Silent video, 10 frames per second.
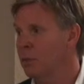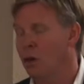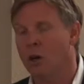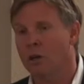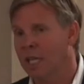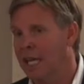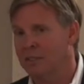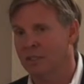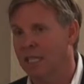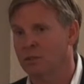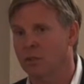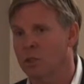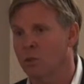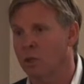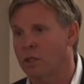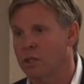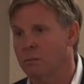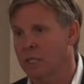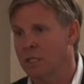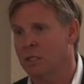Well, all CAT scans look worse
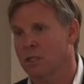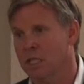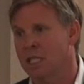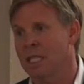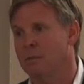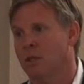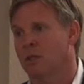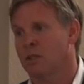because there's edema